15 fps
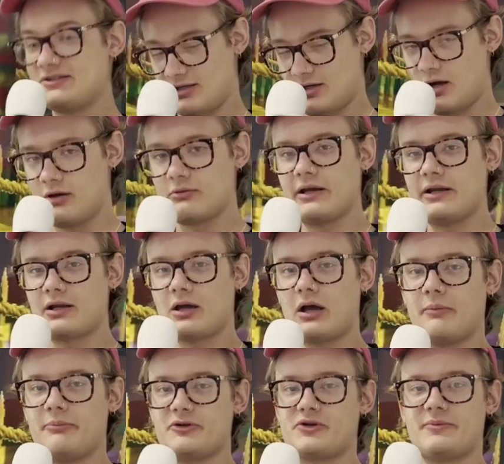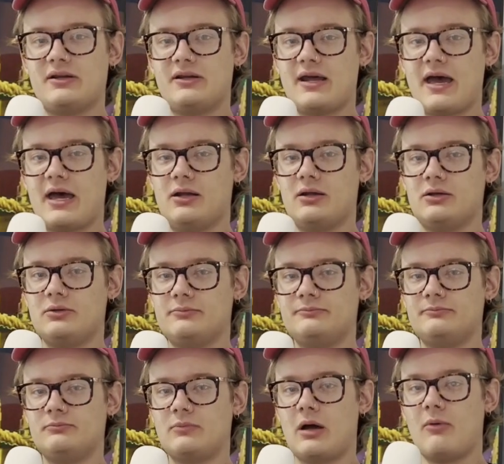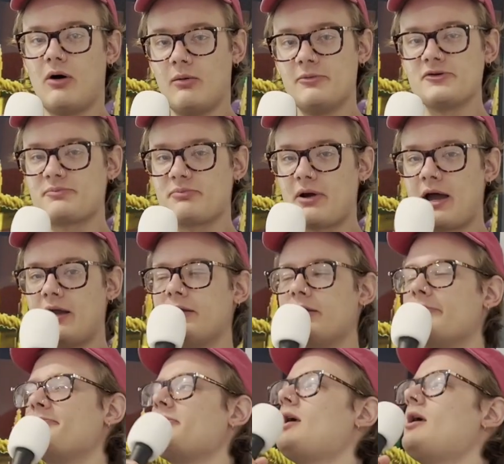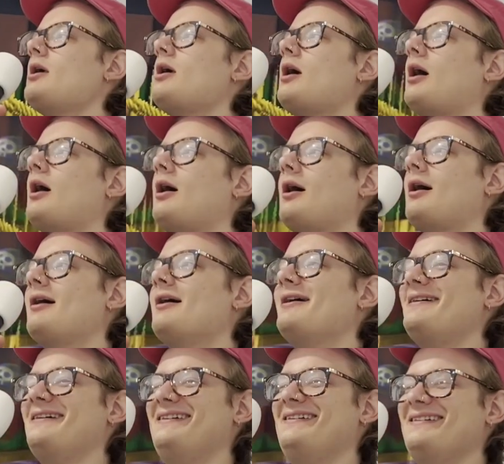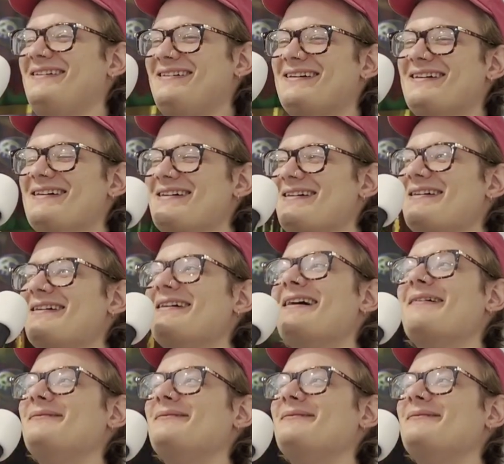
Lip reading: an all right accomplishment, Dad. I'm almost proud of you. I'm